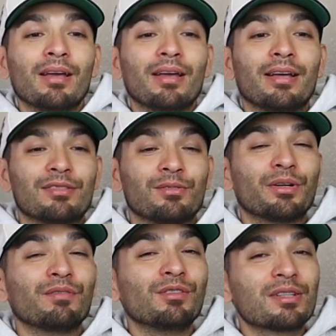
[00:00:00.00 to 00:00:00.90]
it sort
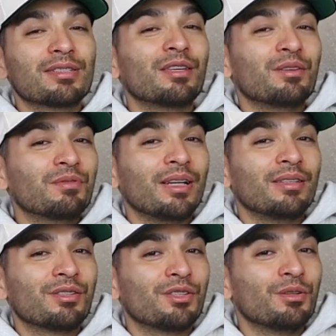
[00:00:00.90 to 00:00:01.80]
of looks like you've cleaned
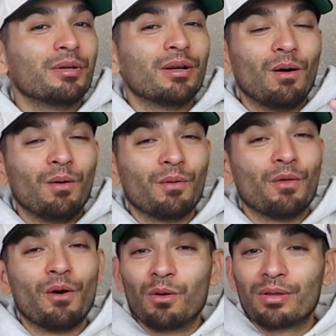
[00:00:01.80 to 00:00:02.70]
the shoe, but
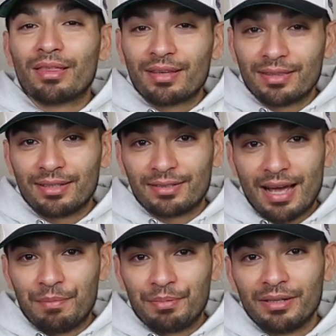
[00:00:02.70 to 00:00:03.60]
the only thing that's
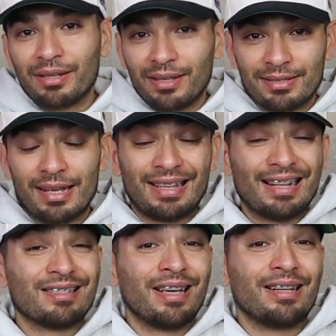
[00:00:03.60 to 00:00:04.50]
happened is
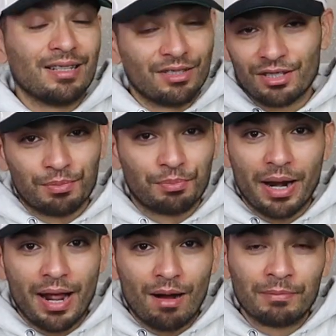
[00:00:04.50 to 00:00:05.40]
that stain has just
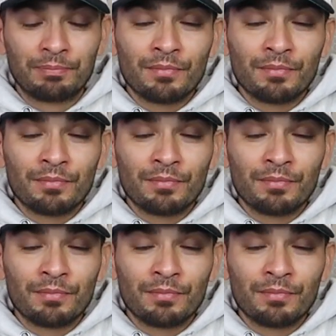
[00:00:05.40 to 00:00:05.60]
spread out.